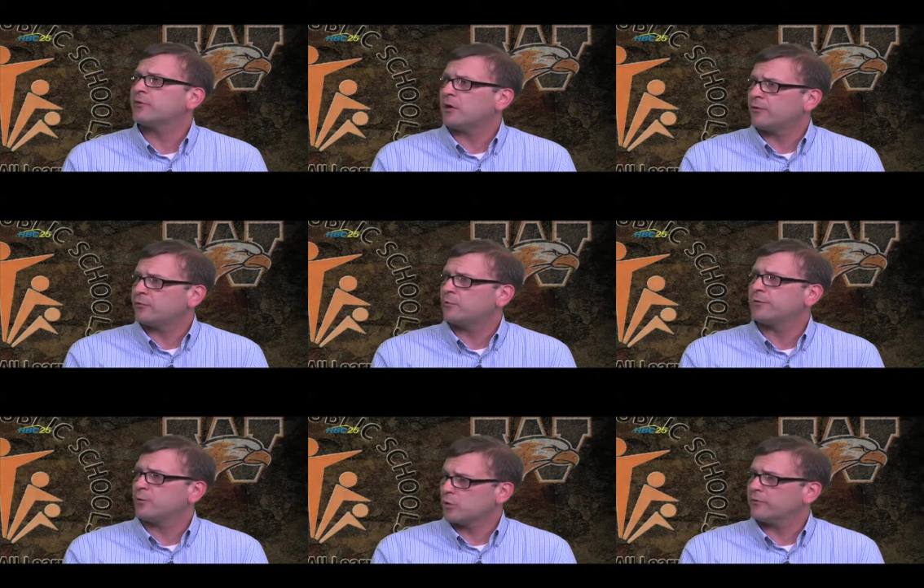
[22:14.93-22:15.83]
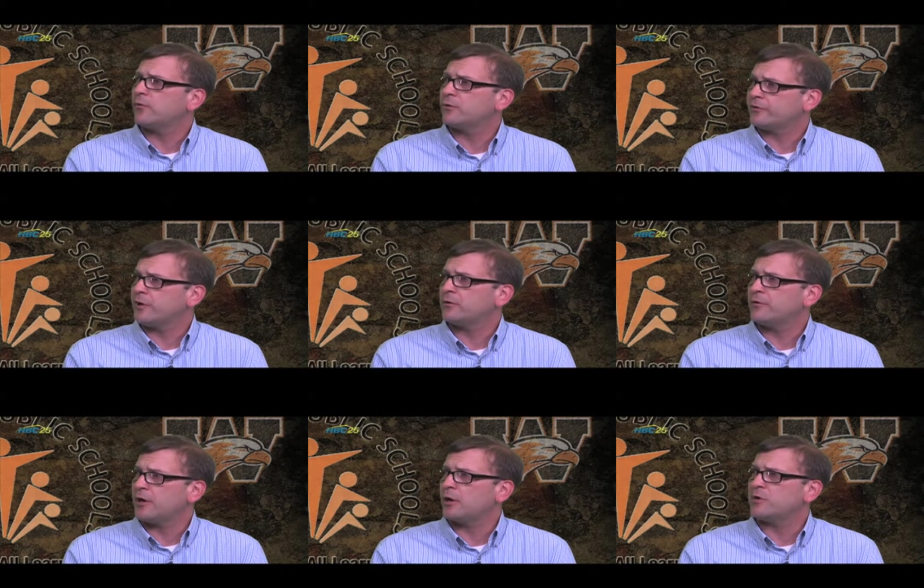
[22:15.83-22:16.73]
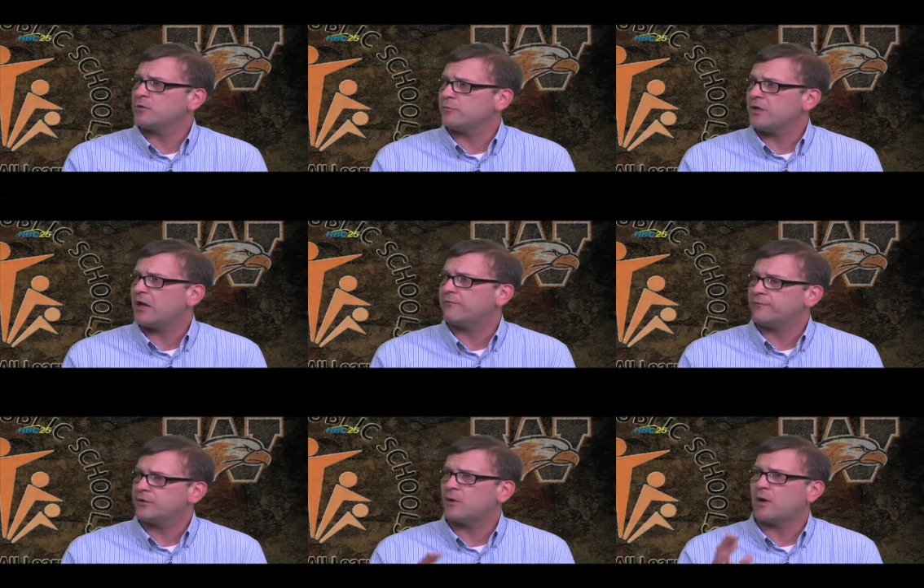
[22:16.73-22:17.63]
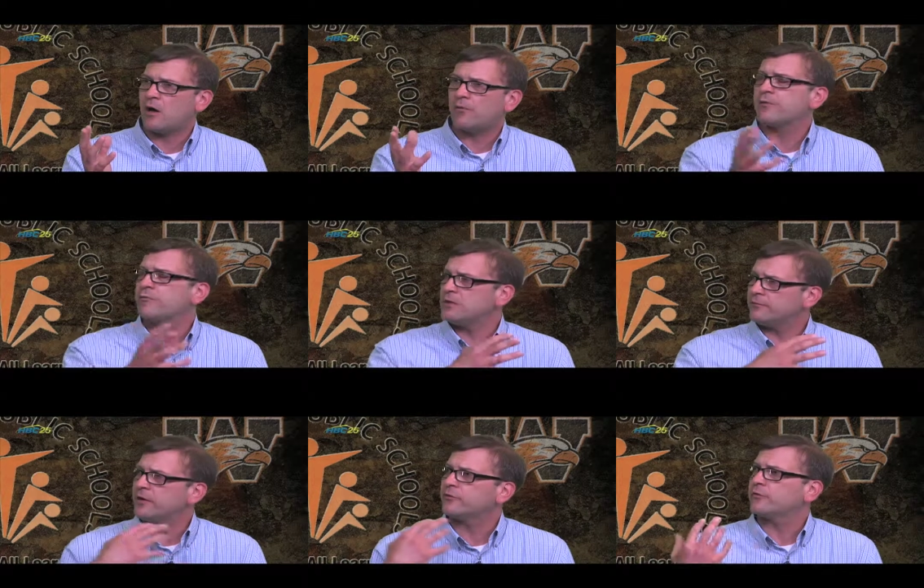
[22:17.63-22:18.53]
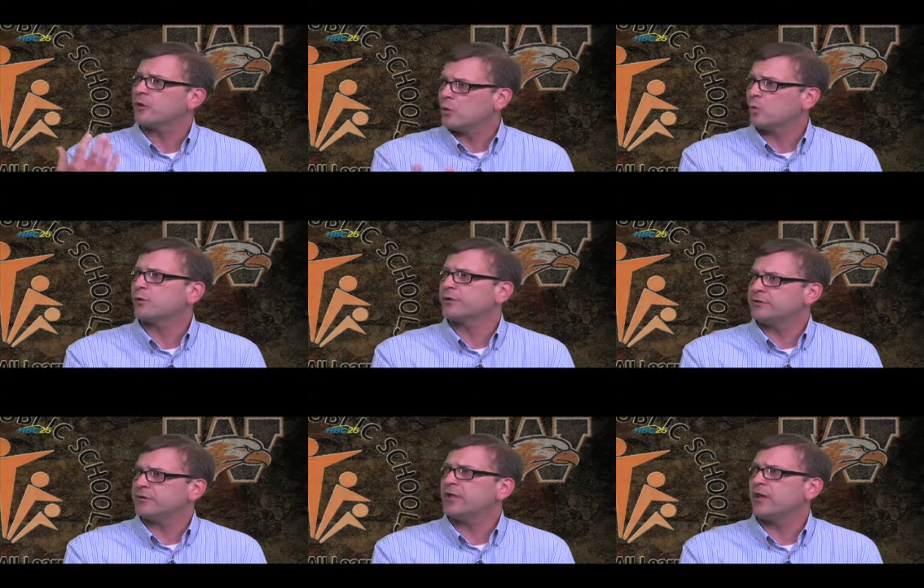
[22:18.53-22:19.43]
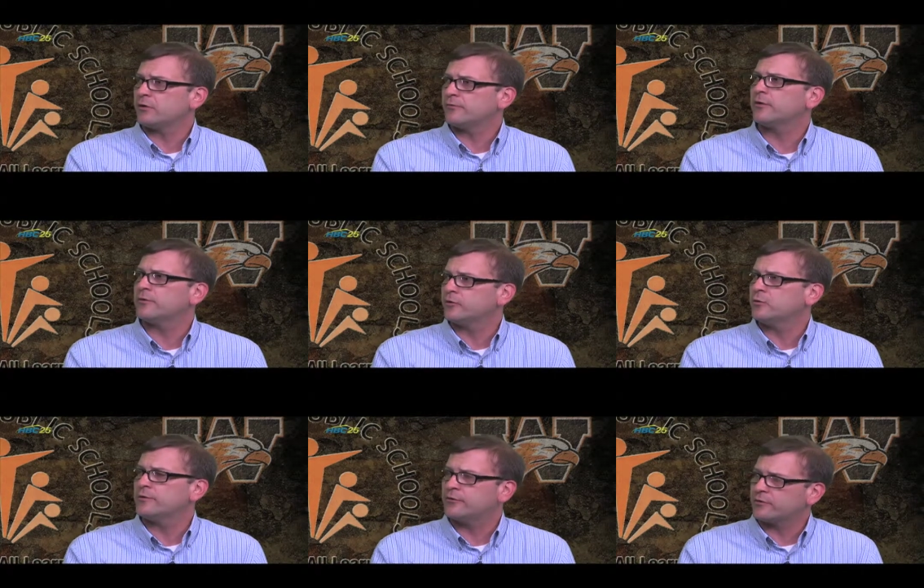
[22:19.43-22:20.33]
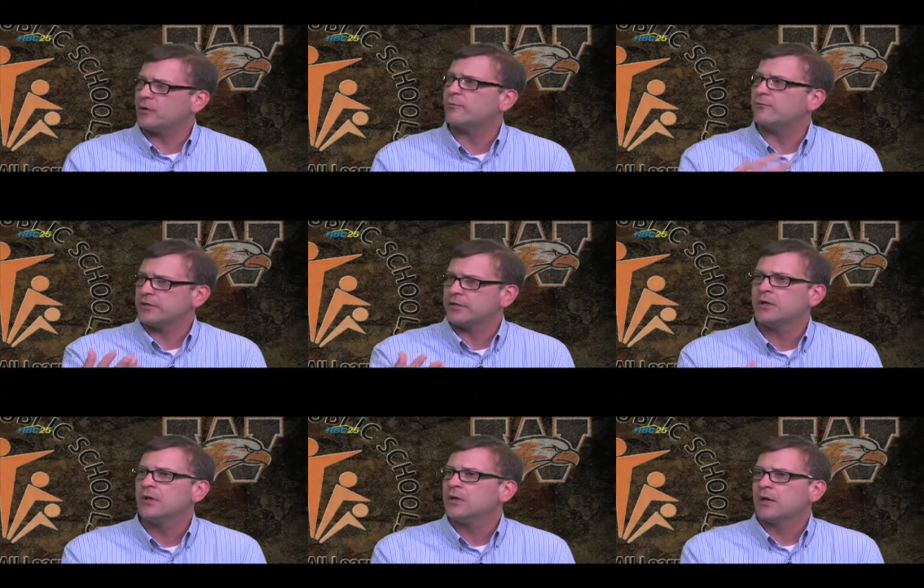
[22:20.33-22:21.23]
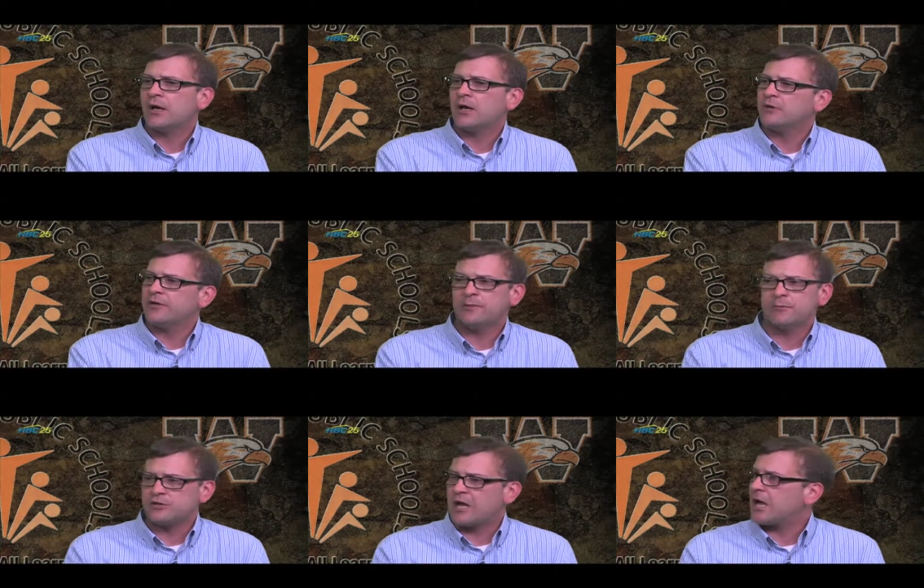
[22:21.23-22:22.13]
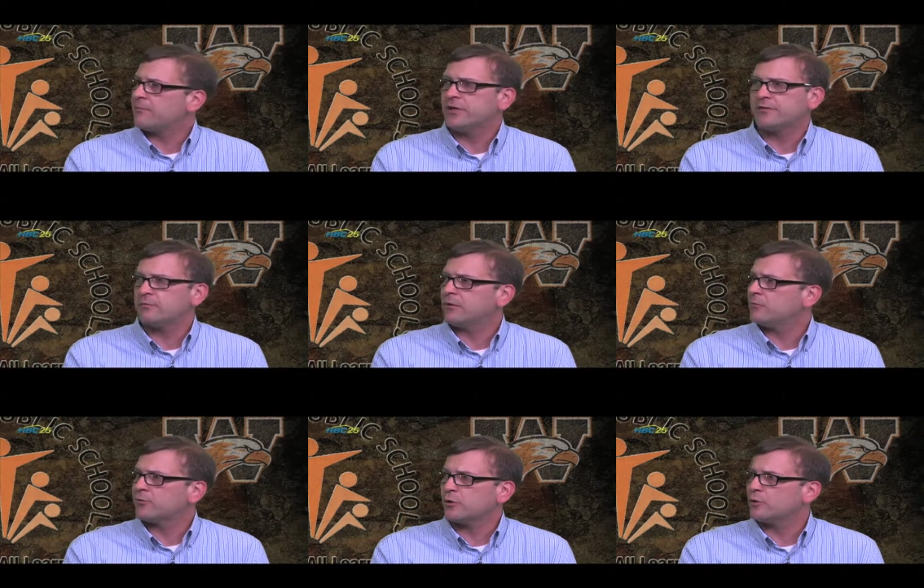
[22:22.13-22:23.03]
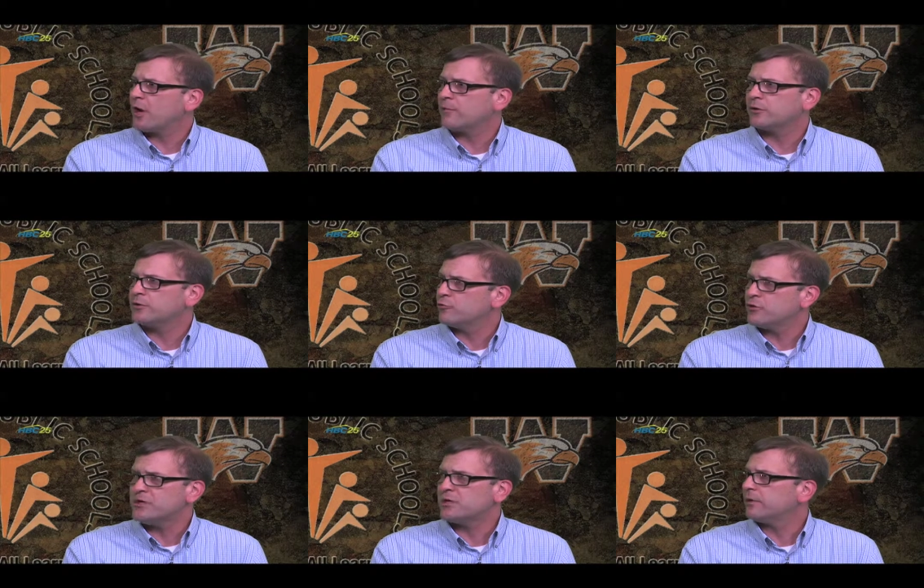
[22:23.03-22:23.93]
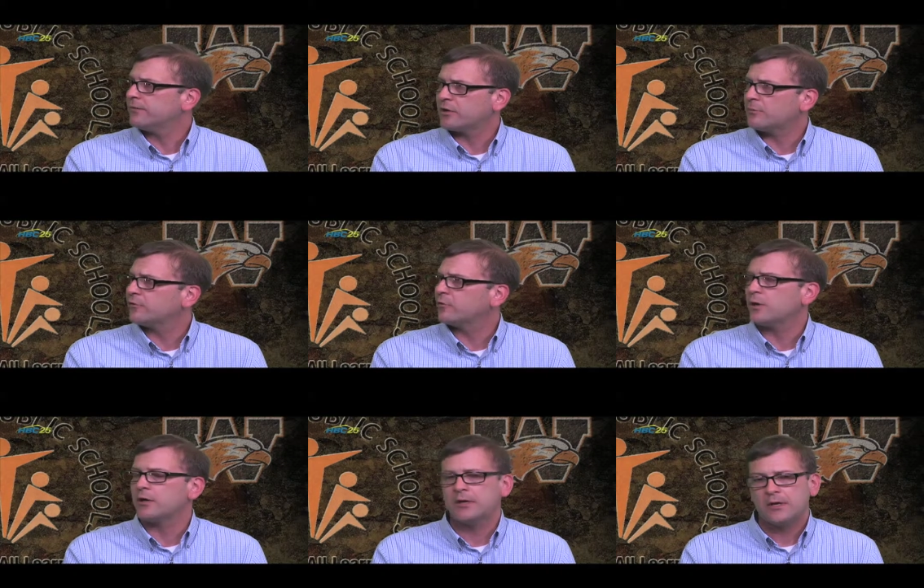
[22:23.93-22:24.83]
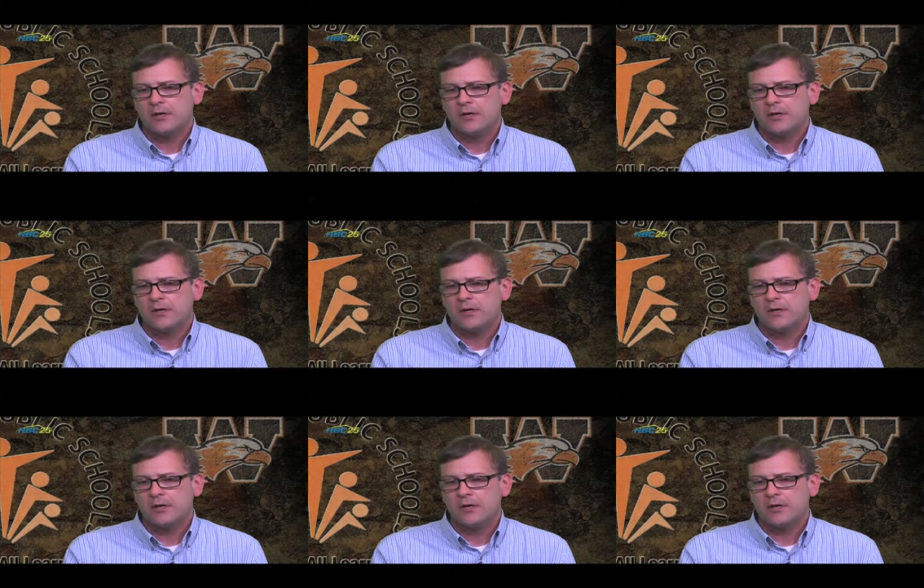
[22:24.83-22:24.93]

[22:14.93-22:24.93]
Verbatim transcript: And also with the Workforce Center there, we, we have you know, all three of us working together for students to hopefully um, get them a job, get them in a program, a degree of some sort. Right.